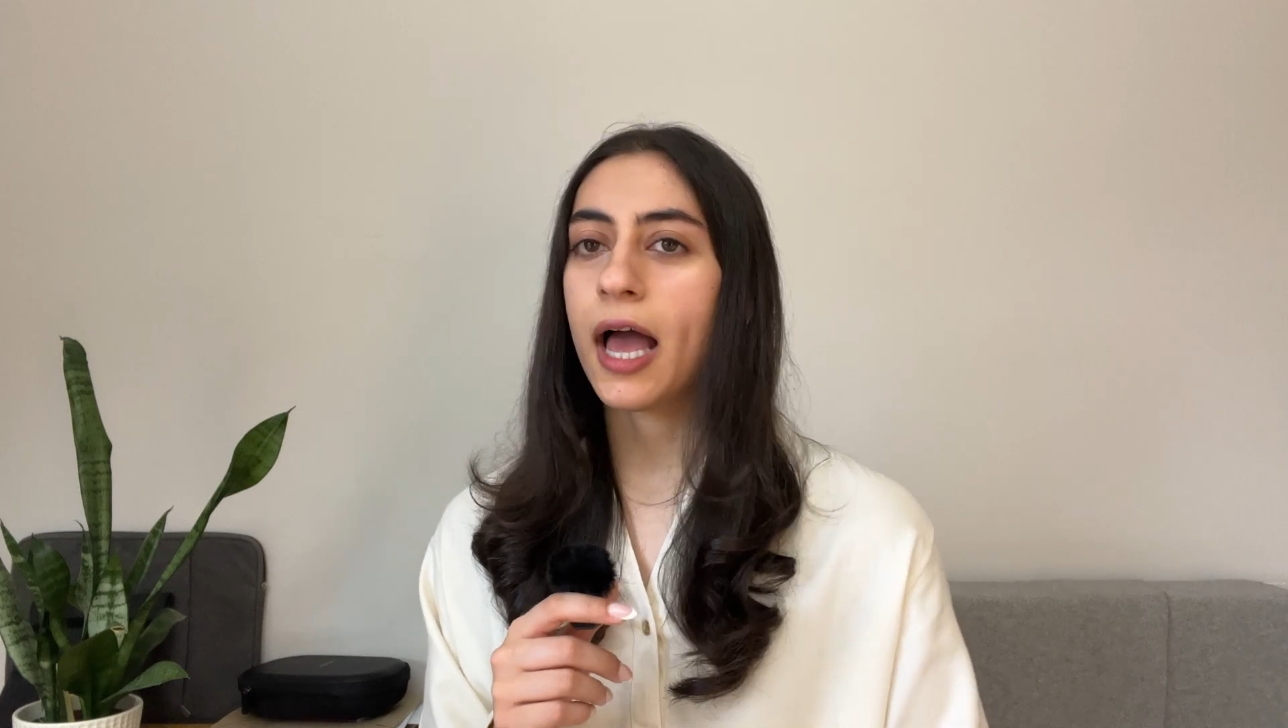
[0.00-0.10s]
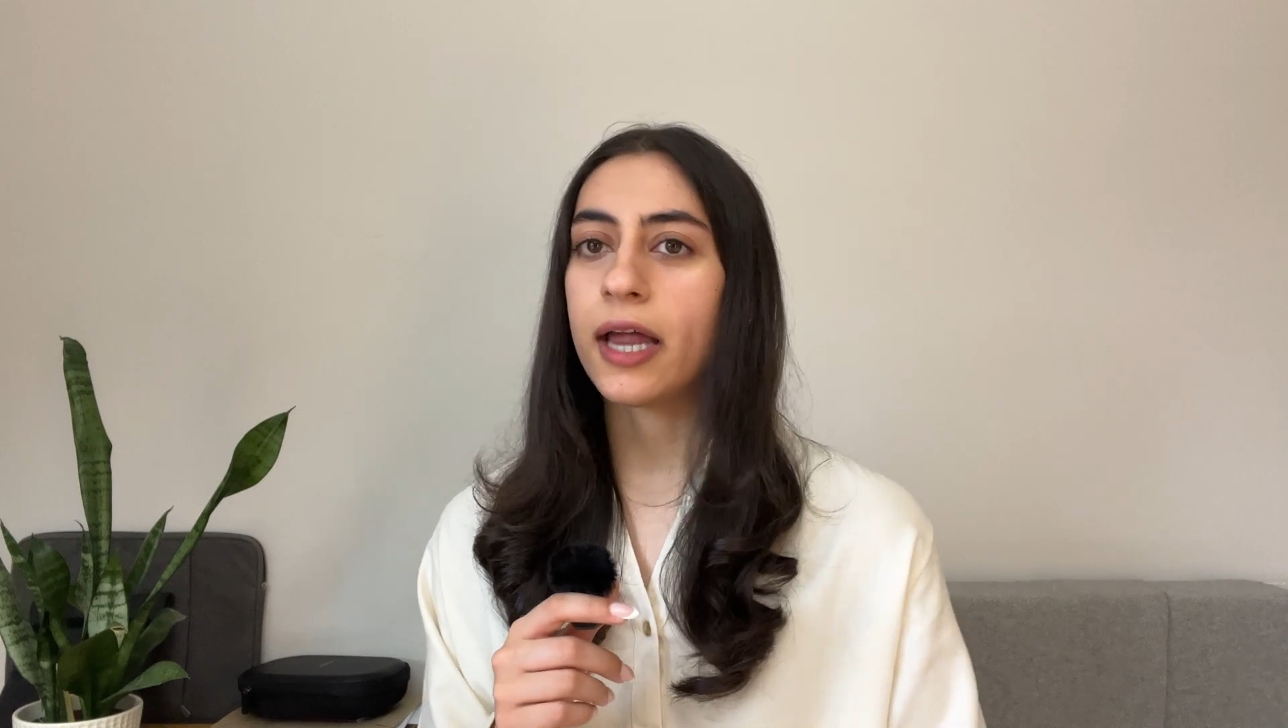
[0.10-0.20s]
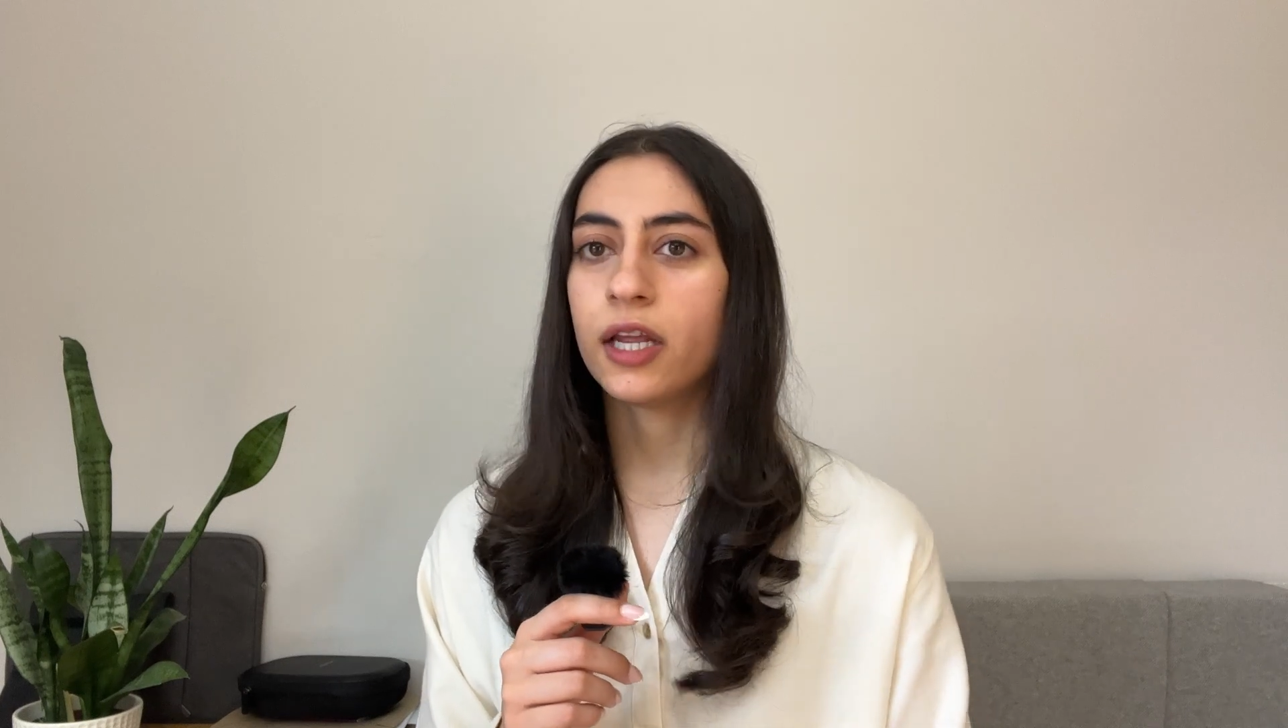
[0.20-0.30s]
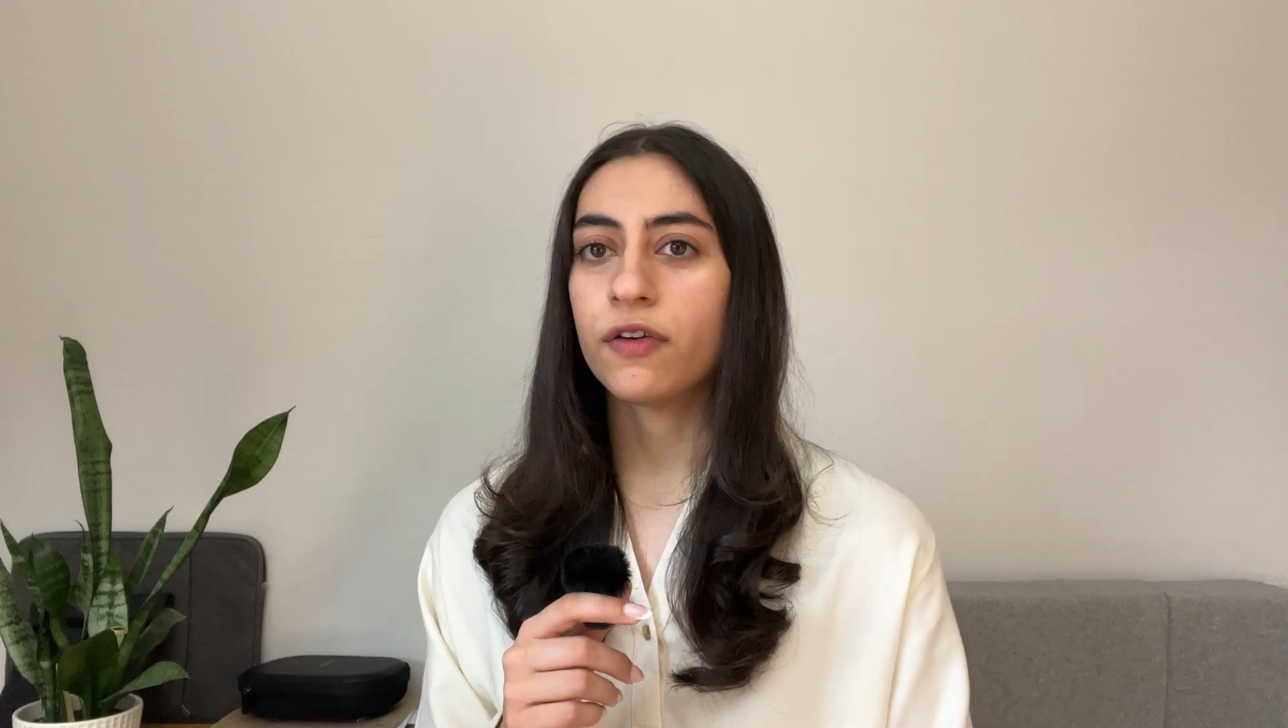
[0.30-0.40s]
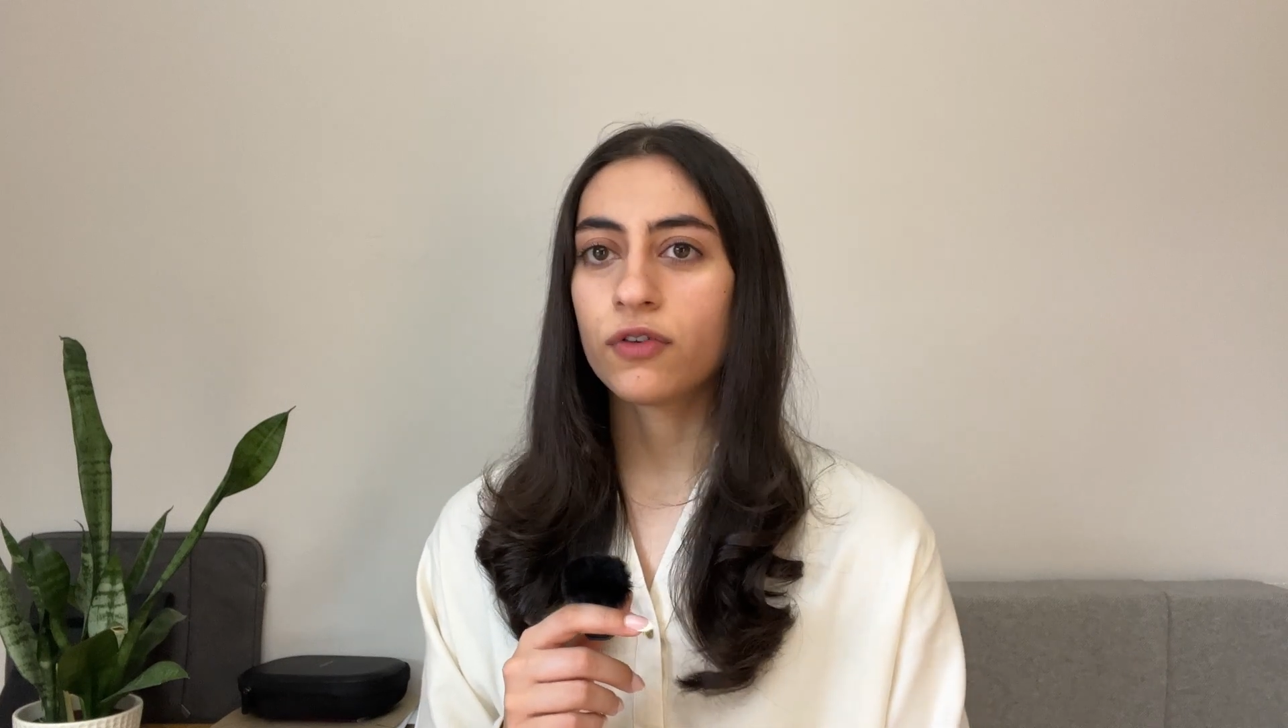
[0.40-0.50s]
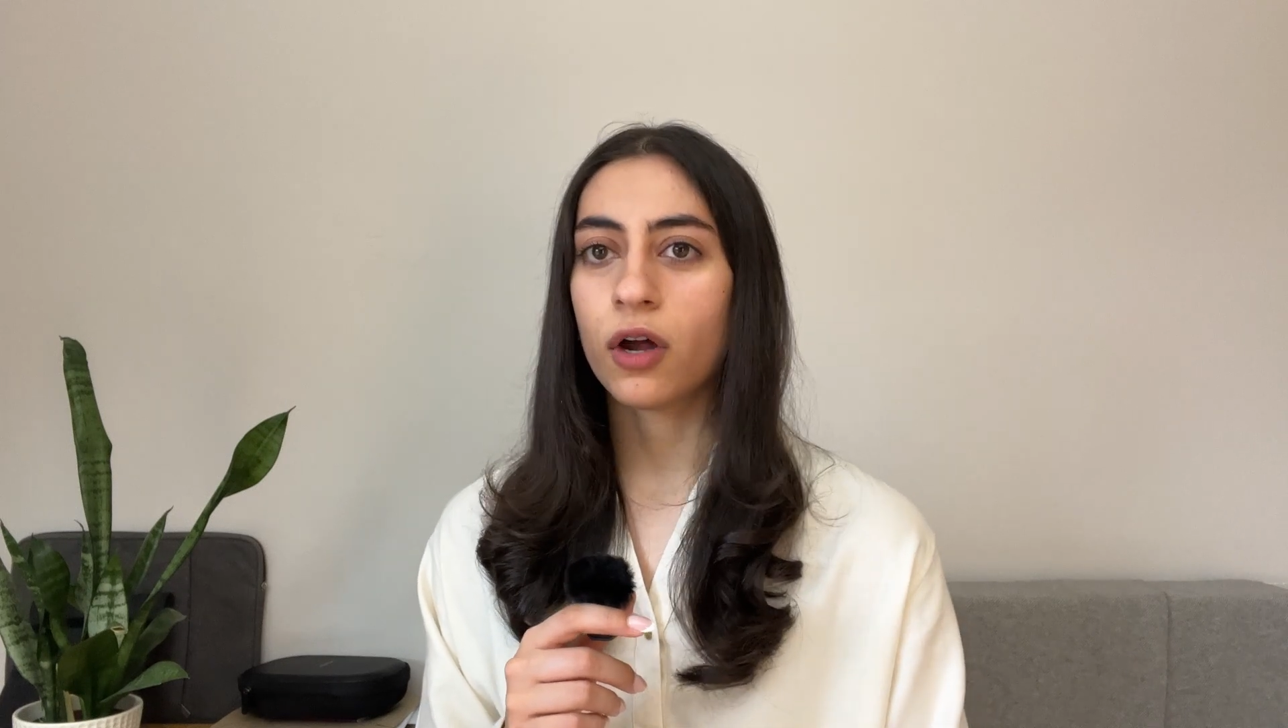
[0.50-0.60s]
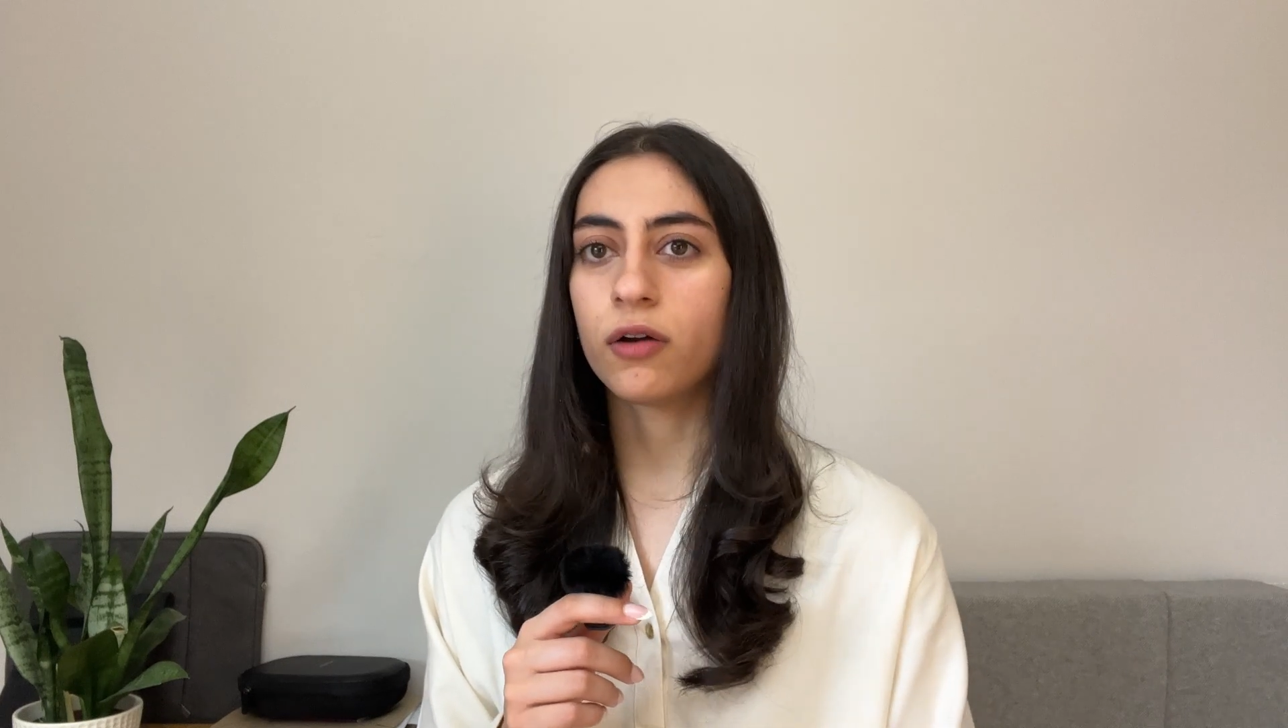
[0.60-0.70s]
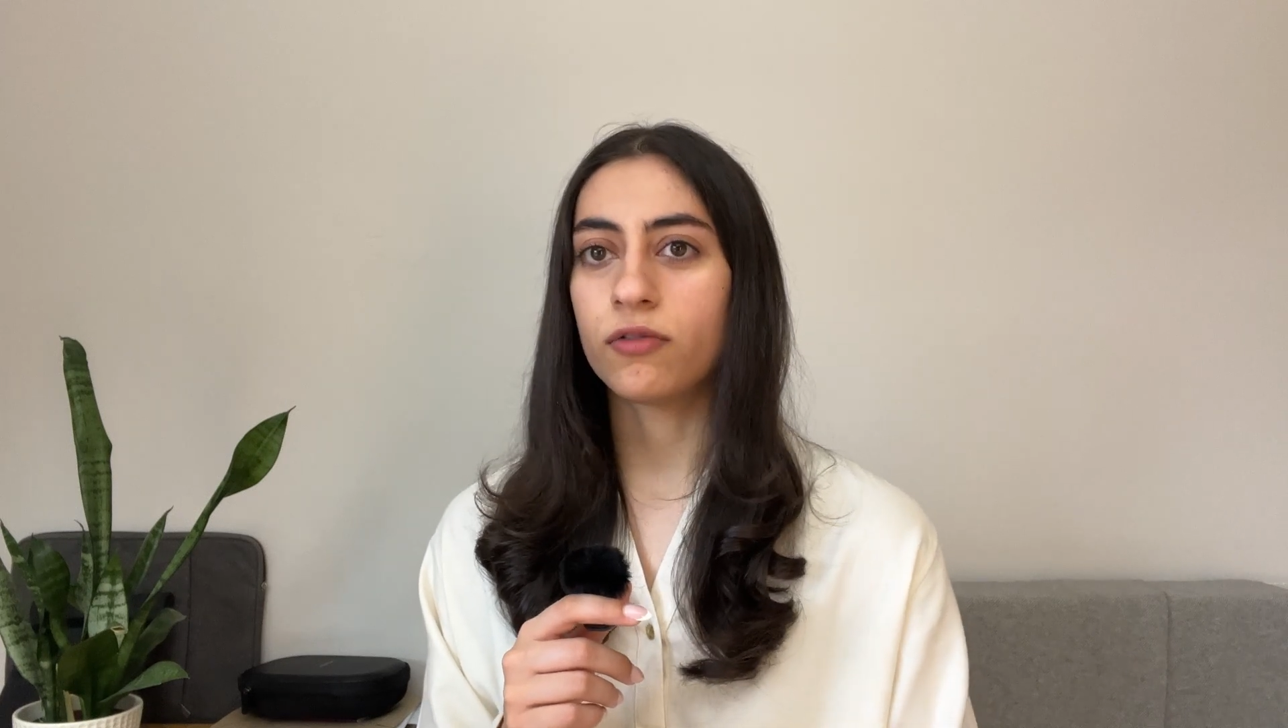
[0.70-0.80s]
And if not